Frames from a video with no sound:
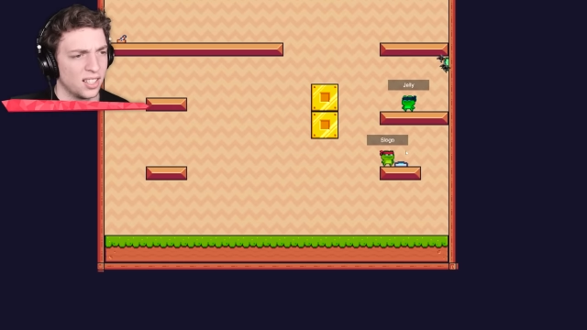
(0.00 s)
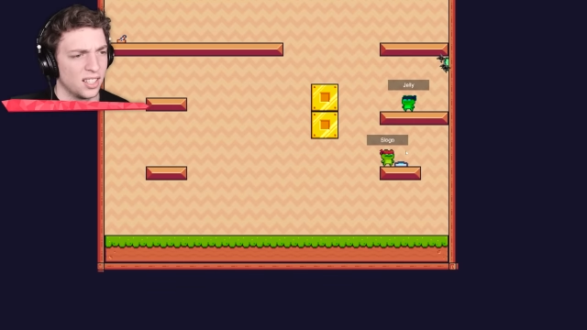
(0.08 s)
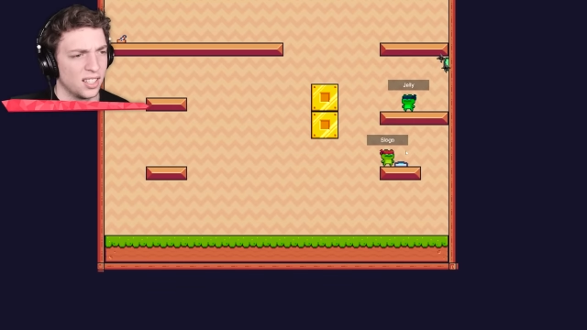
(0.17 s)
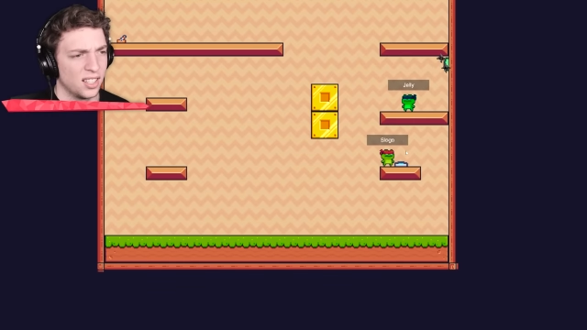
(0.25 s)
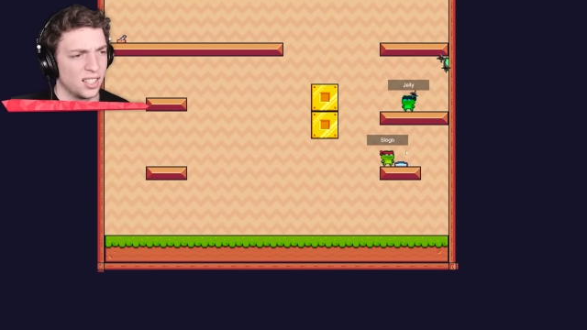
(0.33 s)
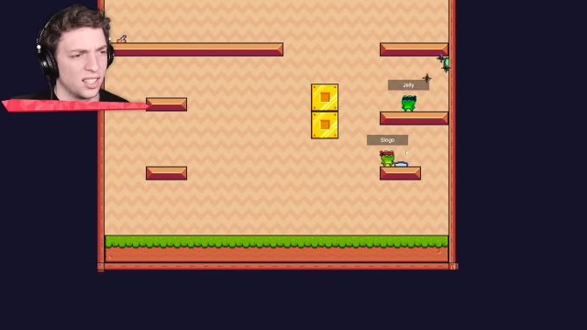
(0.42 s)

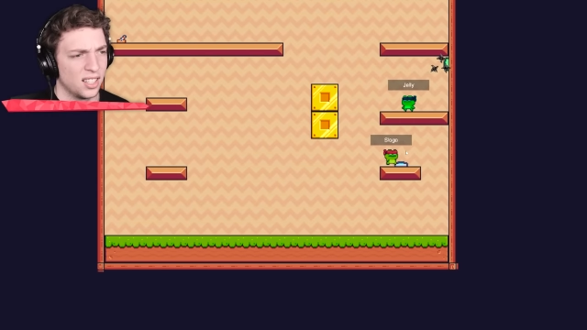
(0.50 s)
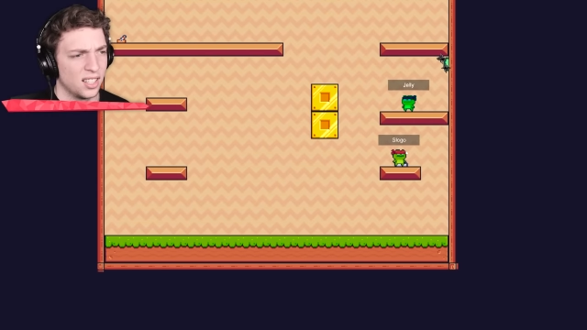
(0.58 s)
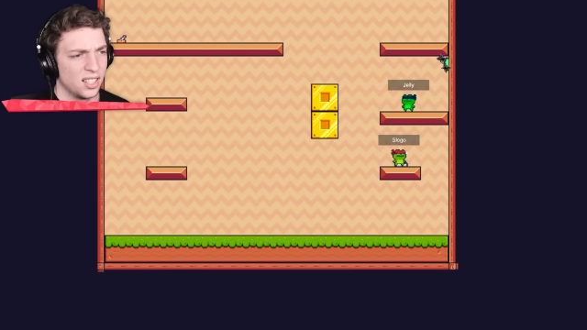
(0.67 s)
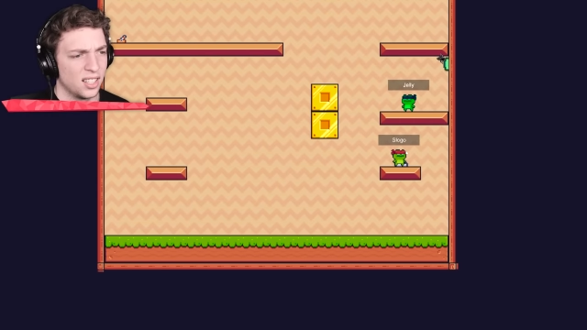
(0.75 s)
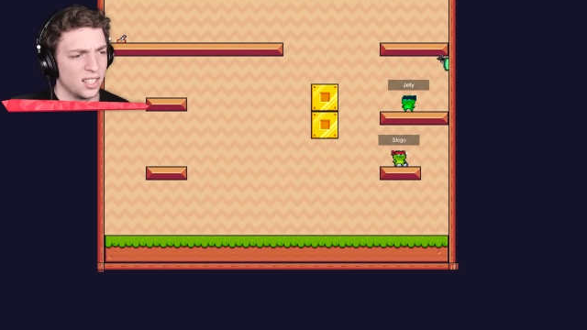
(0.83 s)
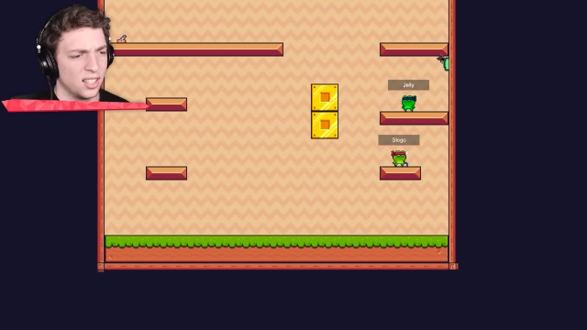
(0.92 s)

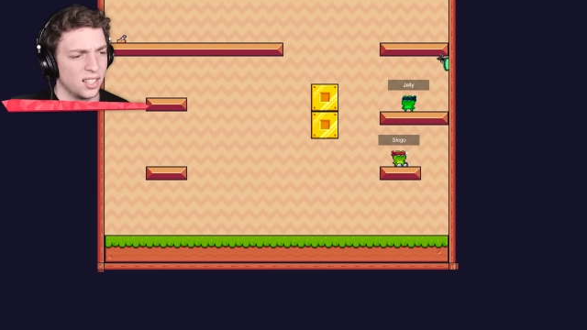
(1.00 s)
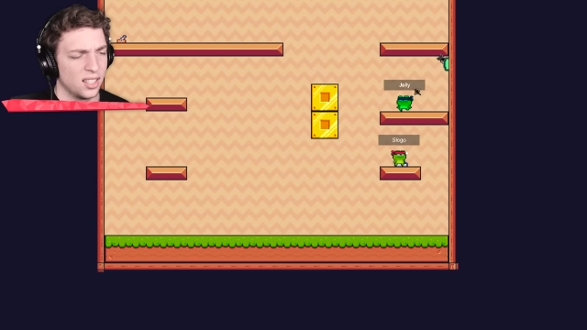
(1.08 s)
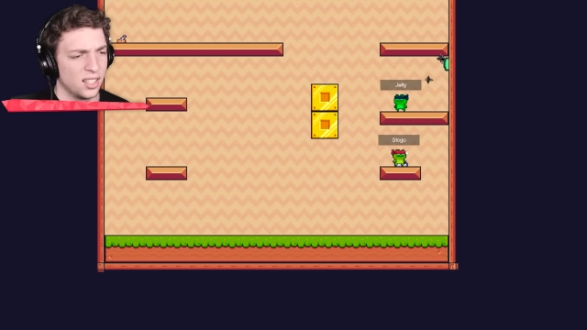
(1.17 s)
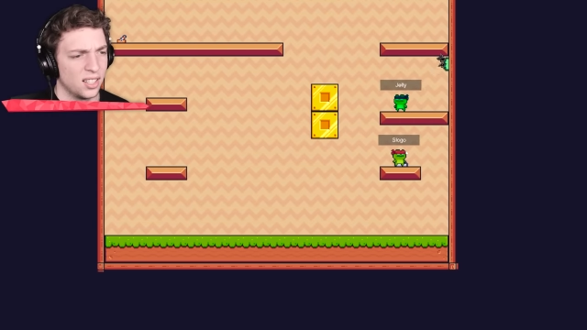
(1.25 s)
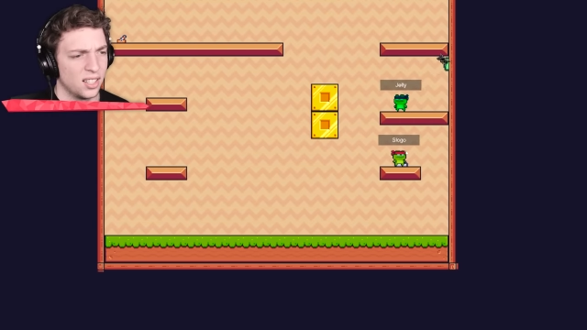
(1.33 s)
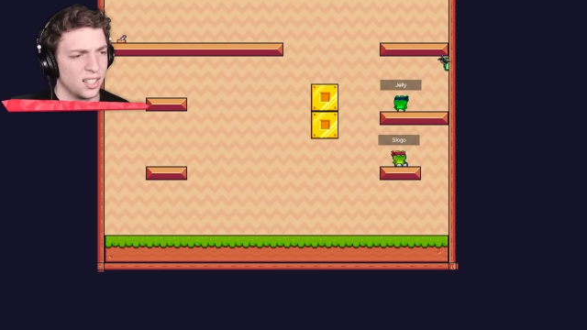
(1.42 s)

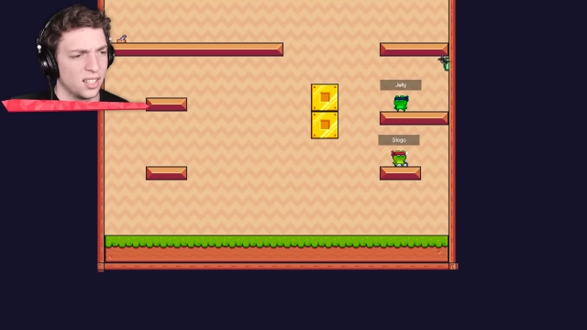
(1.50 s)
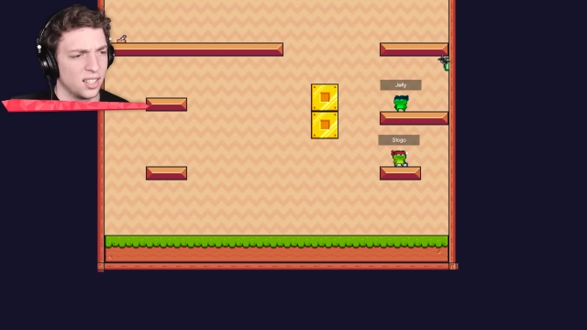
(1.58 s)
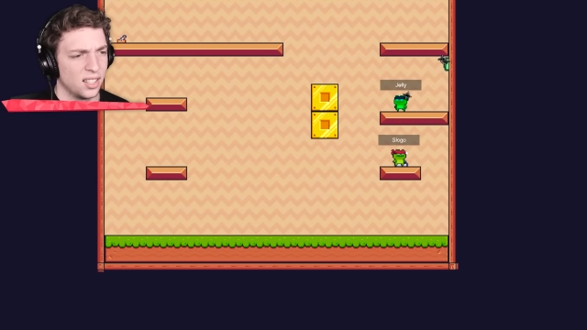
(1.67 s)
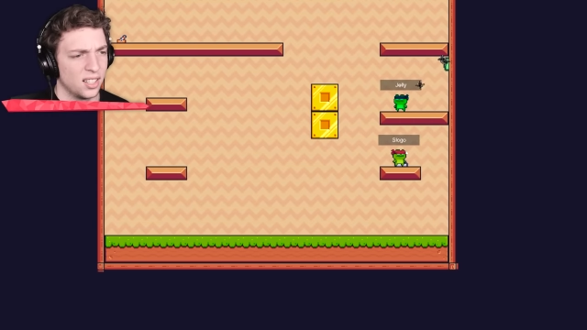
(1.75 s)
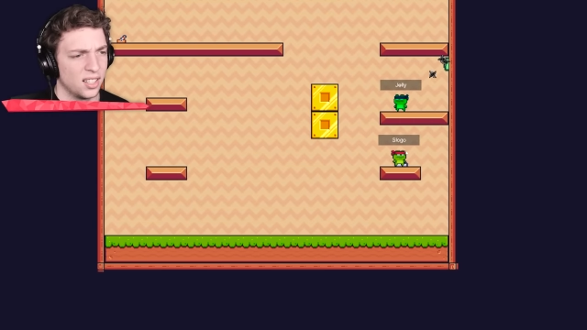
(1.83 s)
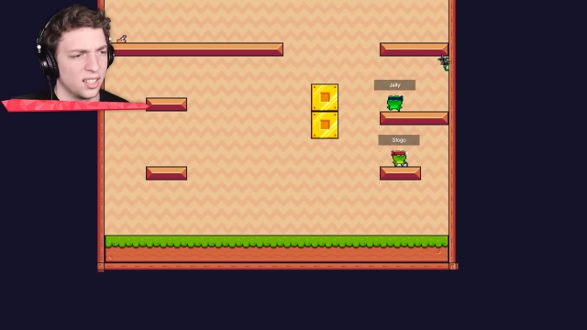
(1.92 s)

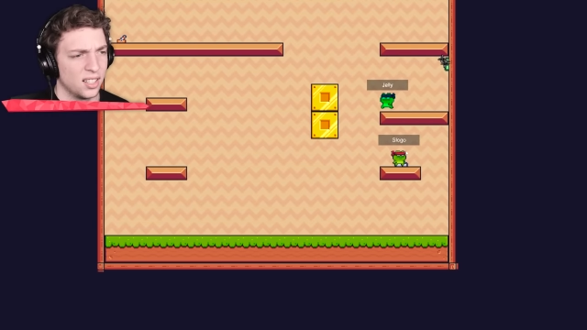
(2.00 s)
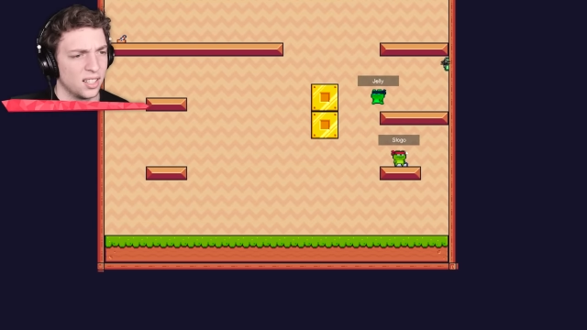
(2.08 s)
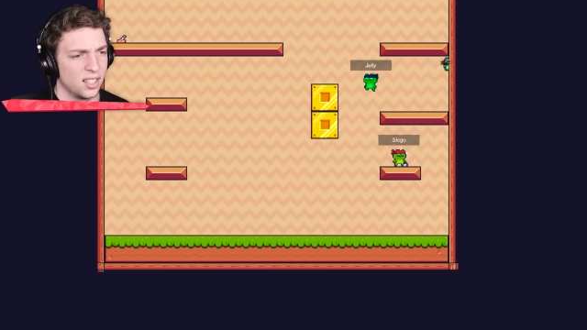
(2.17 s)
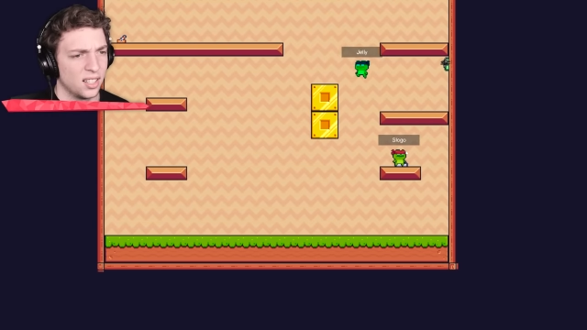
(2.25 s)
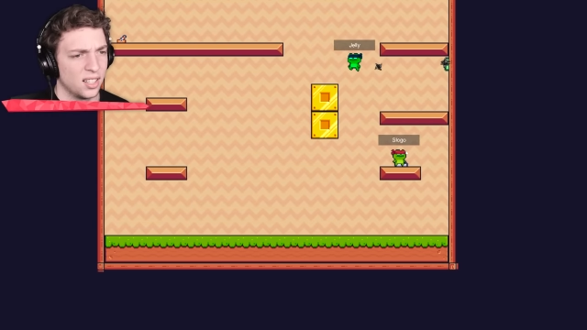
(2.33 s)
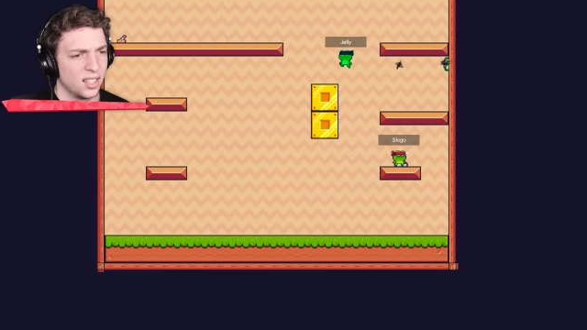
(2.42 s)

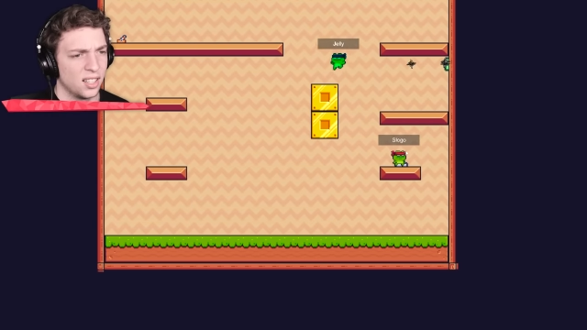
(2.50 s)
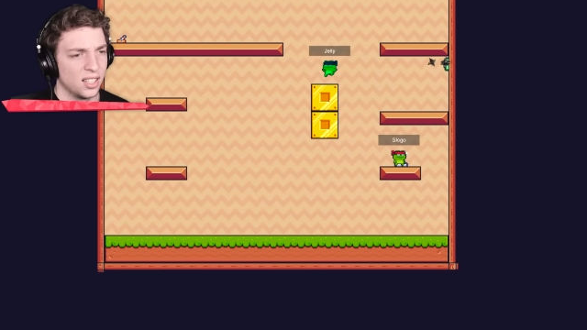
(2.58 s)
[no speech]